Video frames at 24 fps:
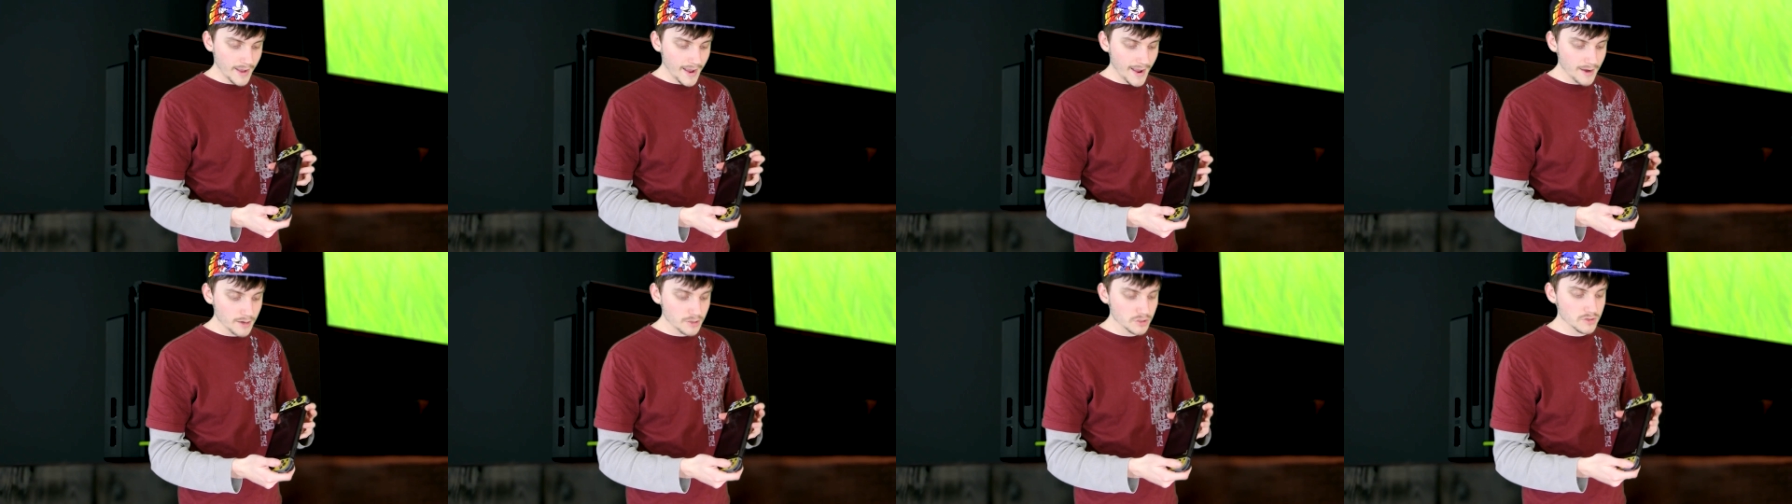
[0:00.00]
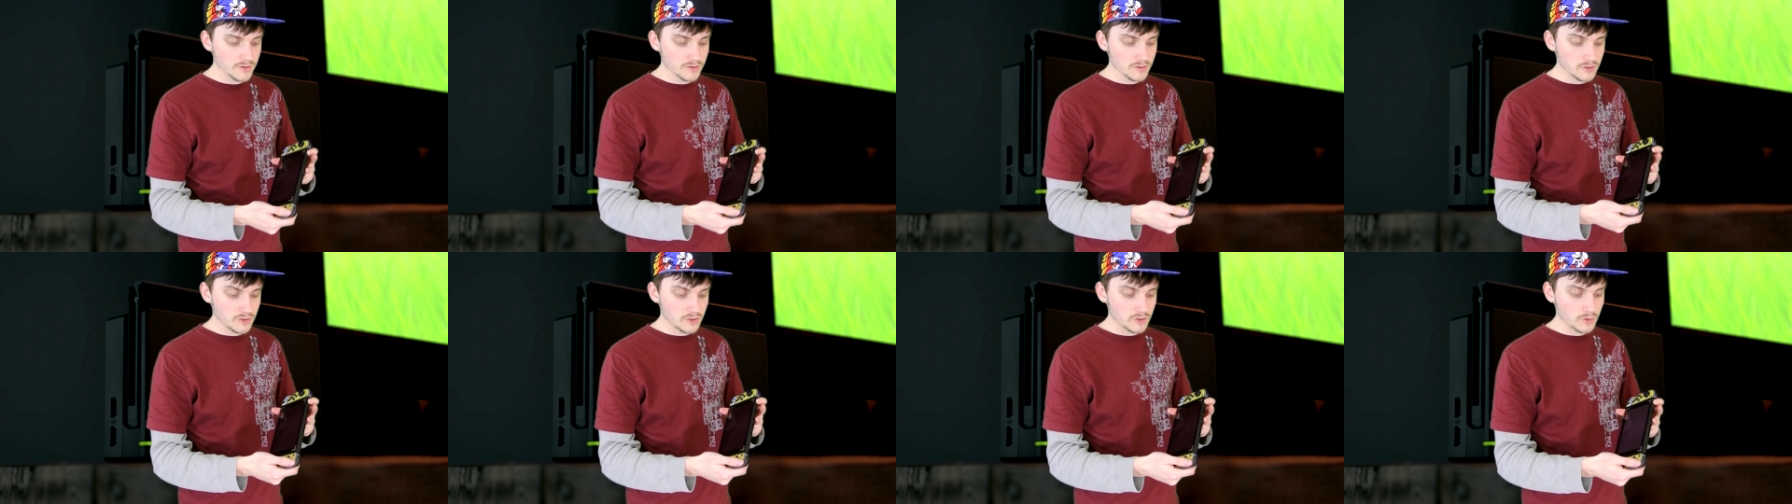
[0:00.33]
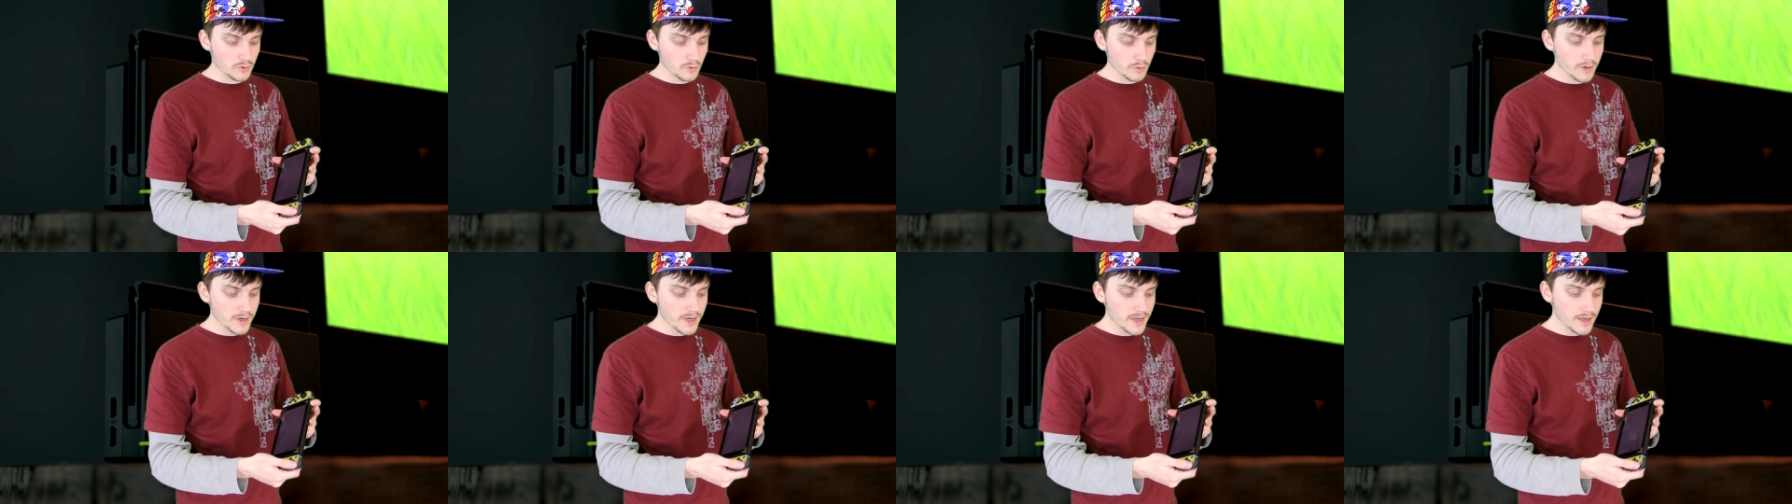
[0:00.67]
Actually, the
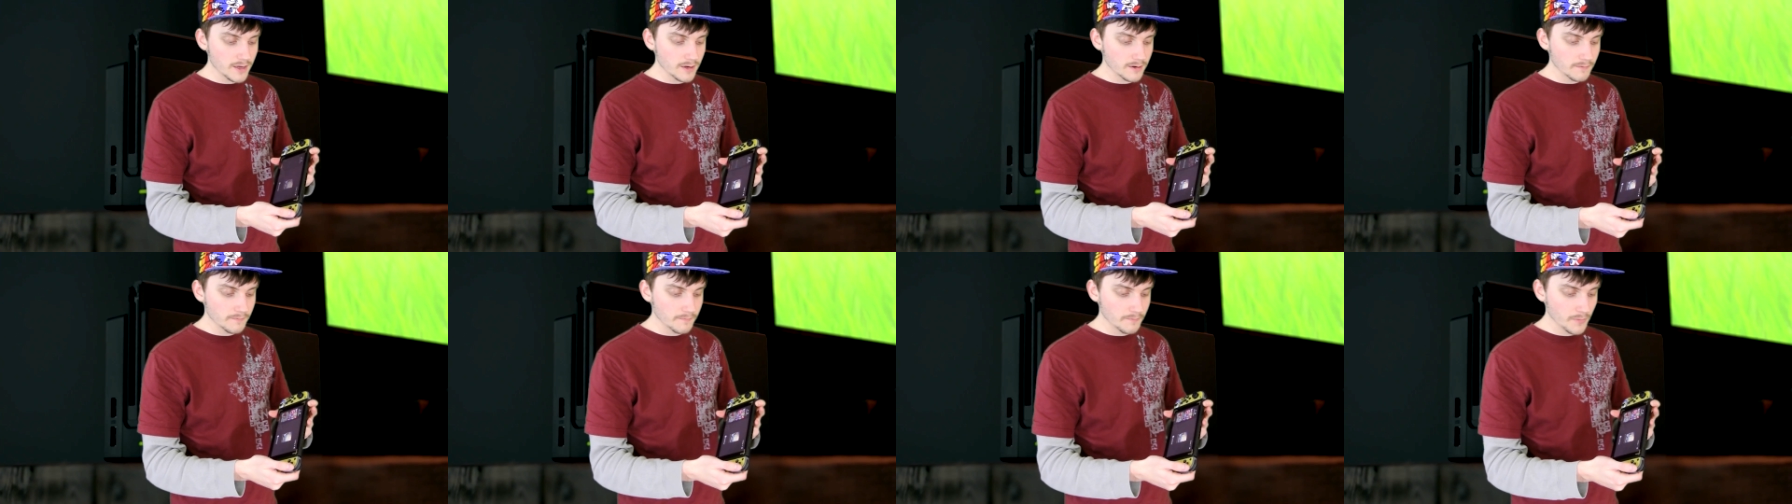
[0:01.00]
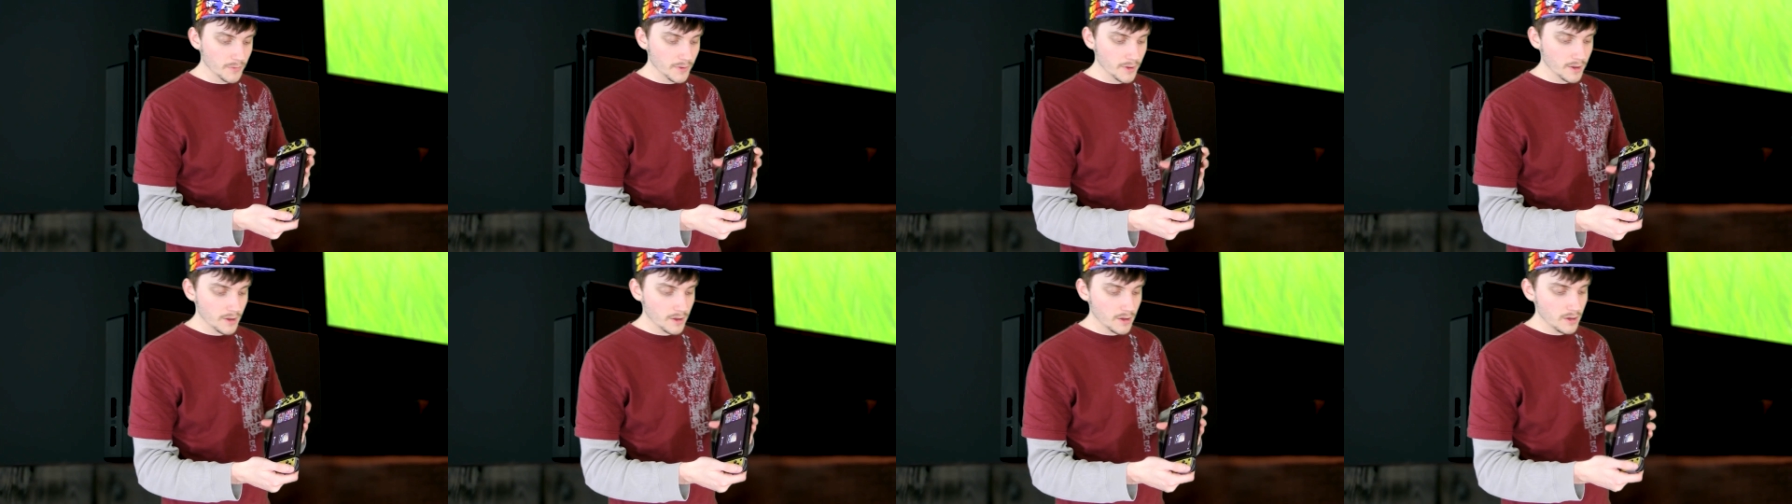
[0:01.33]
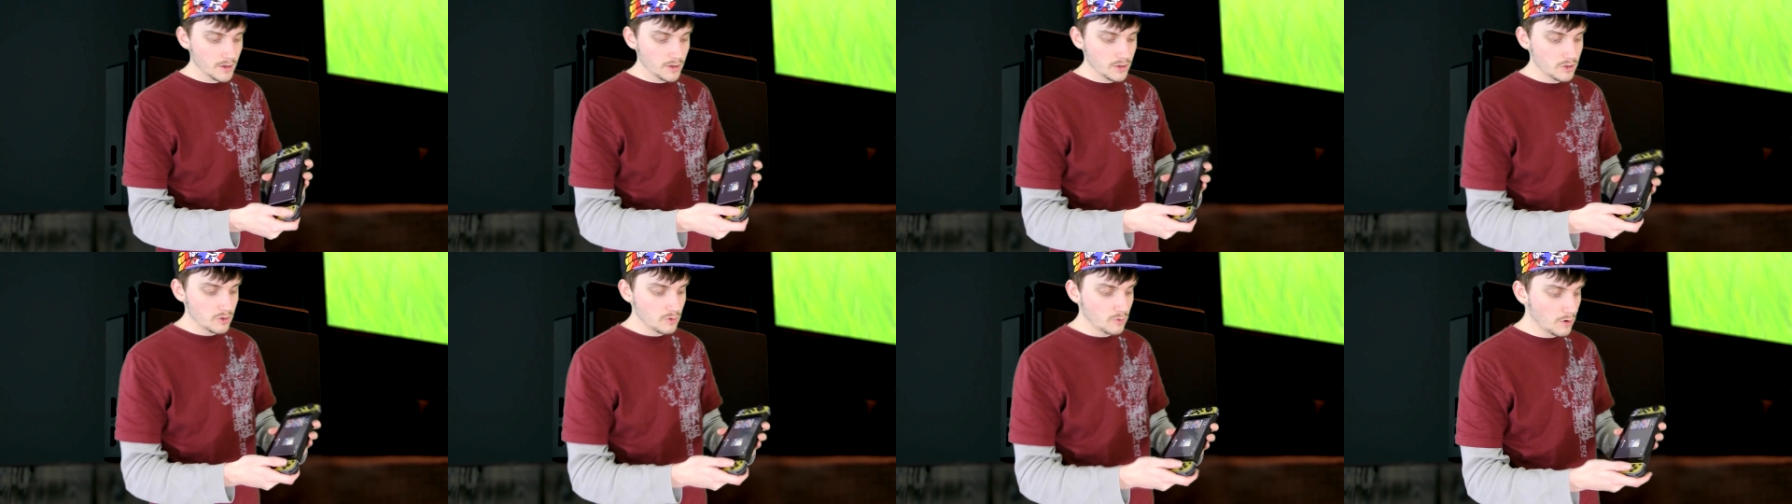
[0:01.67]
screen,
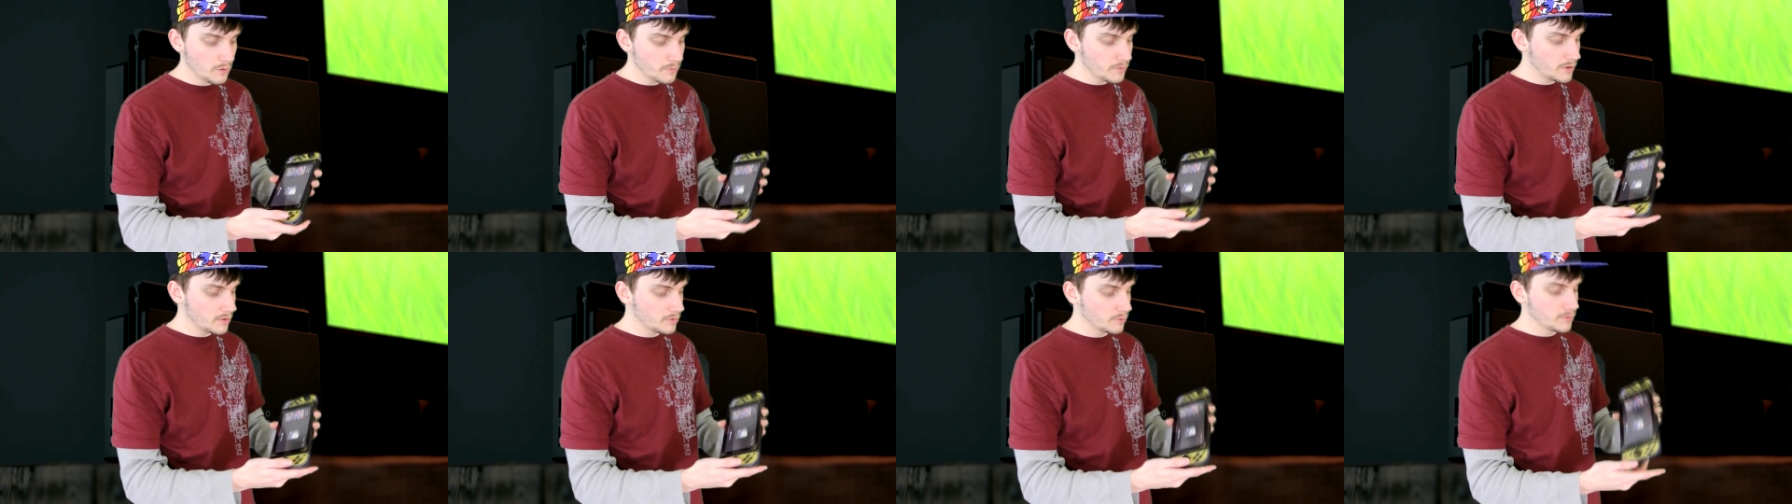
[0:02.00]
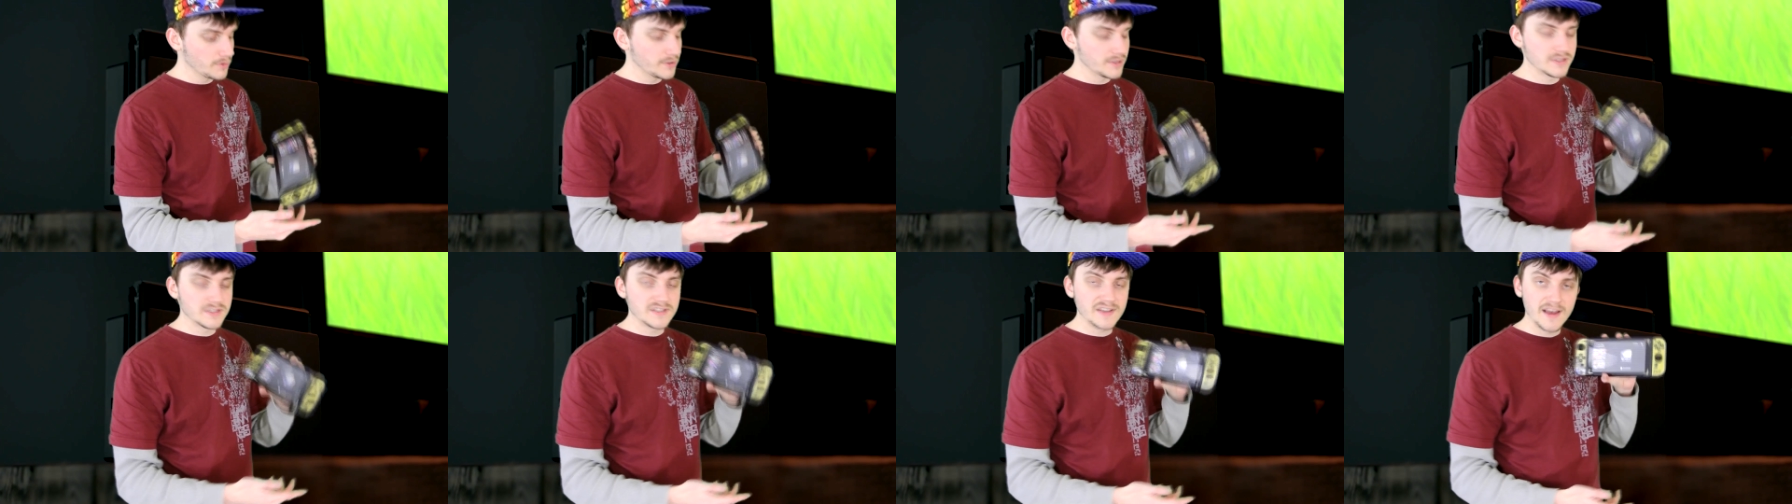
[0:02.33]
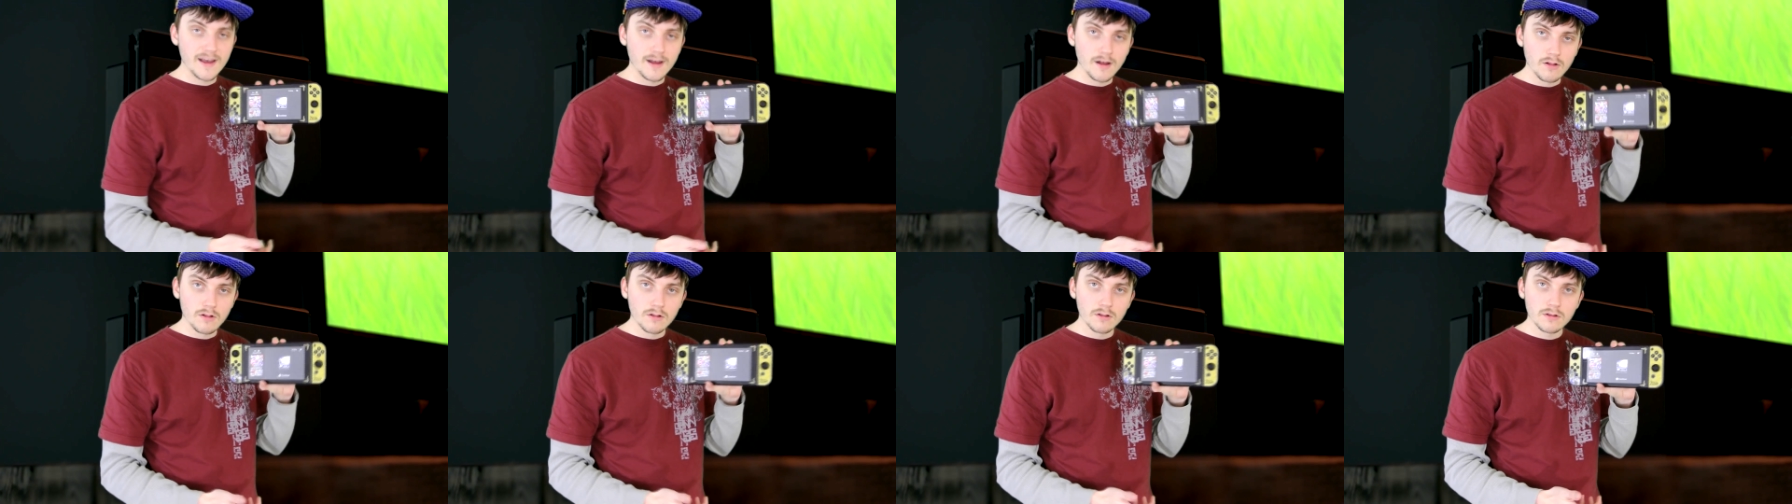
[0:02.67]
you won't be able to really
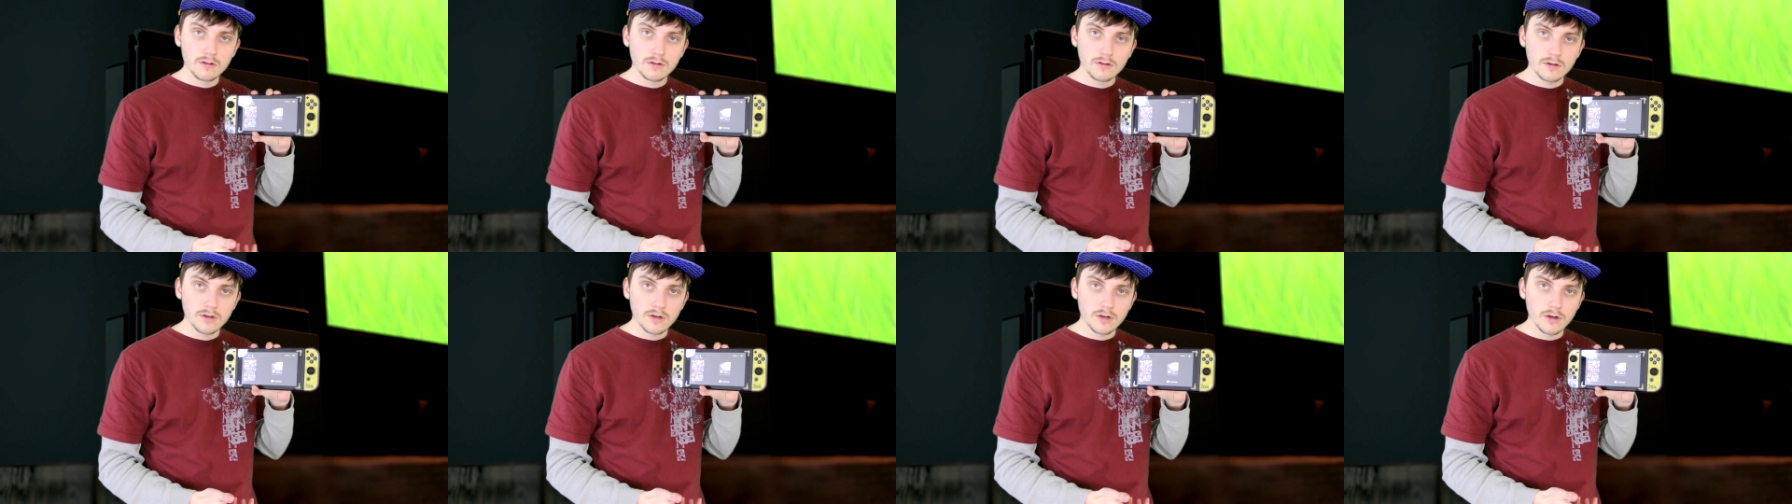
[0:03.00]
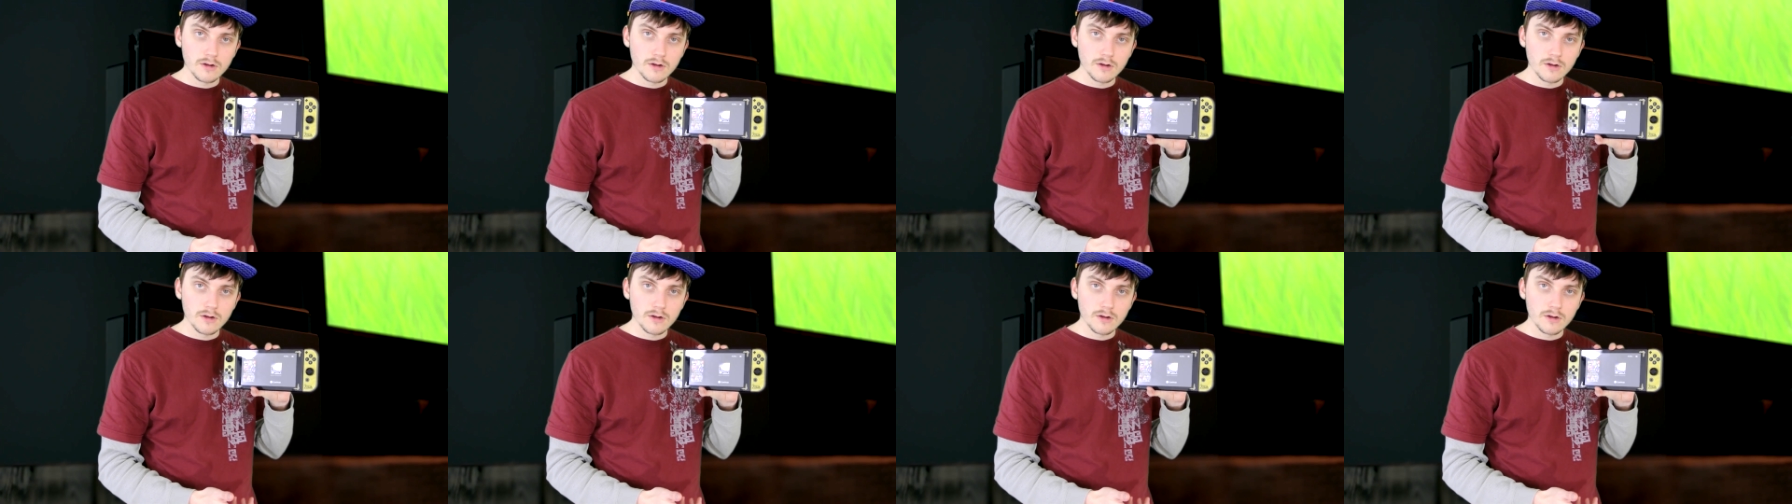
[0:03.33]
tell,